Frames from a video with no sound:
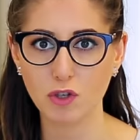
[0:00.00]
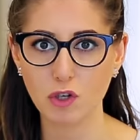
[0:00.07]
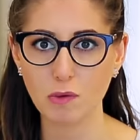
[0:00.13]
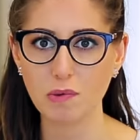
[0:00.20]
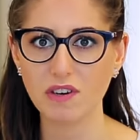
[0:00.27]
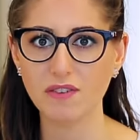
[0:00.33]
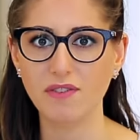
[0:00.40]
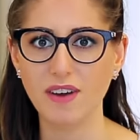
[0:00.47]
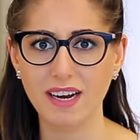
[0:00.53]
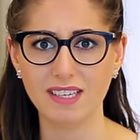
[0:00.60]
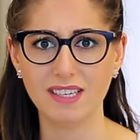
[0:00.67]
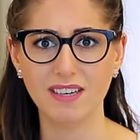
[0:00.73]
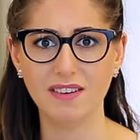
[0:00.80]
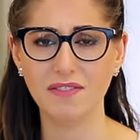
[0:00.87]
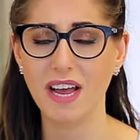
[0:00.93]
super
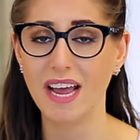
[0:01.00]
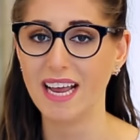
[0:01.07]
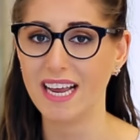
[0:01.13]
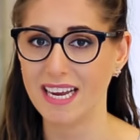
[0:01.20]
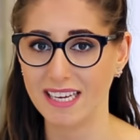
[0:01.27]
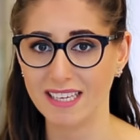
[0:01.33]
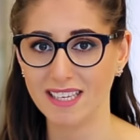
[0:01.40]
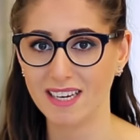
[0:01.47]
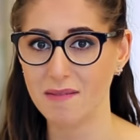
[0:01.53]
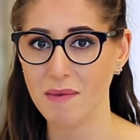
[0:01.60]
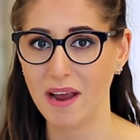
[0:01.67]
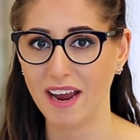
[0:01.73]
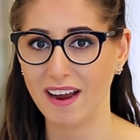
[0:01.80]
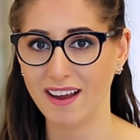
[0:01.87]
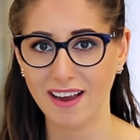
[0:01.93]
effective, easy to
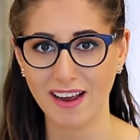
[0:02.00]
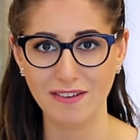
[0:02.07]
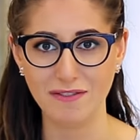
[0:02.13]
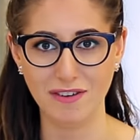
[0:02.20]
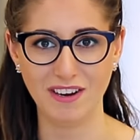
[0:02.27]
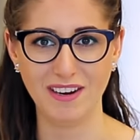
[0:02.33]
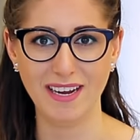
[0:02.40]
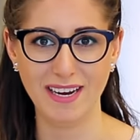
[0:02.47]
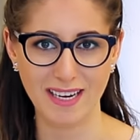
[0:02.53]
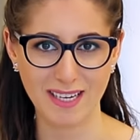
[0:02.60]
make, and very